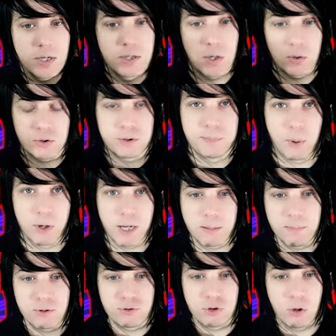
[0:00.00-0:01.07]
Go support him
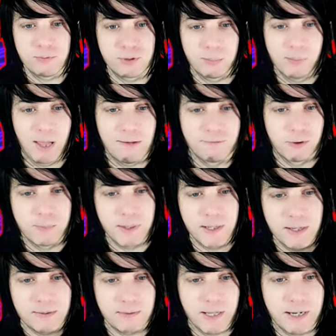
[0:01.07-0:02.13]
and show him some love for me.
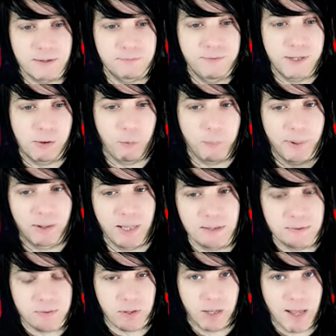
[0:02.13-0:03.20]
His latest video will be linked
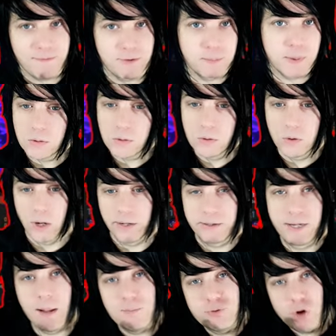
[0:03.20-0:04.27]
to the left of me. And
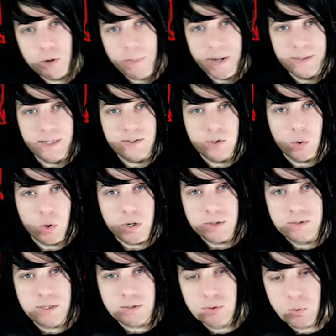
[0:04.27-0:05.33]
come join my Discord.
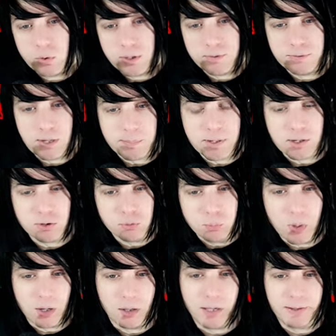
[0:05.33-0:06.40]
Discord is up here as
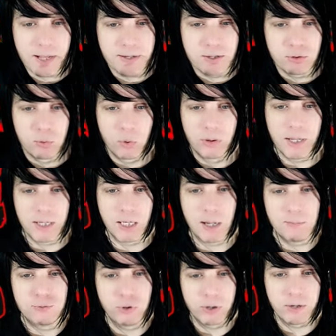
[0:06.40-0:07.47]
well. Click that Discord link.
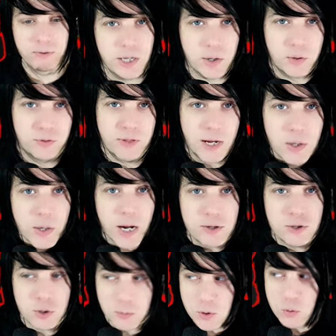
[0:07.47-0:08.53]
Come join us. Thank you guys
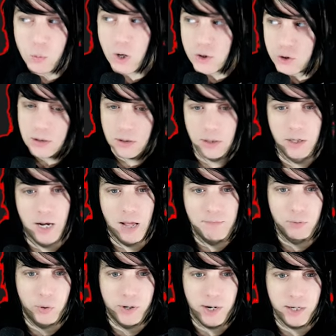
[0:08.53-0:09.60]
so much for watching and have a
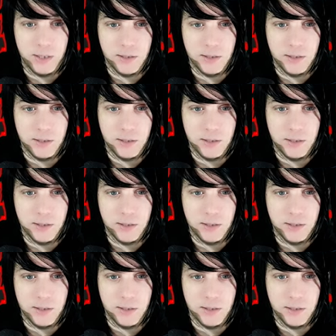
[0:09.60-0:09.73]
great night.